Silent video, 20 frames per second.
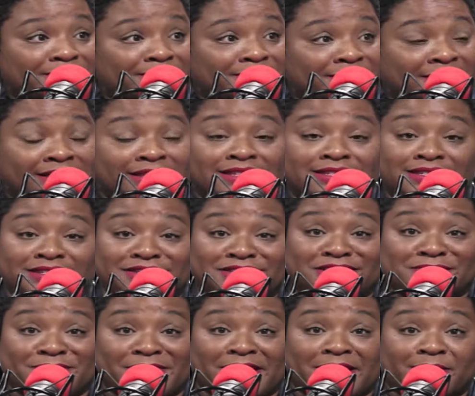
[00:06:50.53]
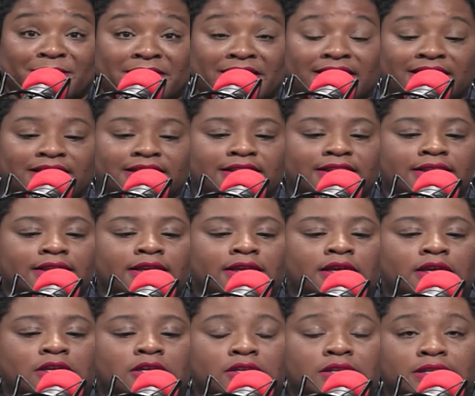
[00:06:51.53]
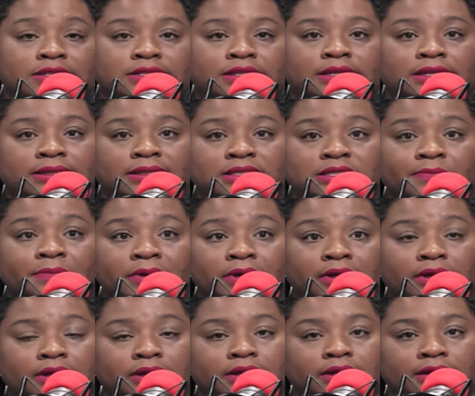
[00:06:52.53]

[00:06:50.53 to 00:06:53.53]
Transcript: and this is just my opinion, you need to get this book.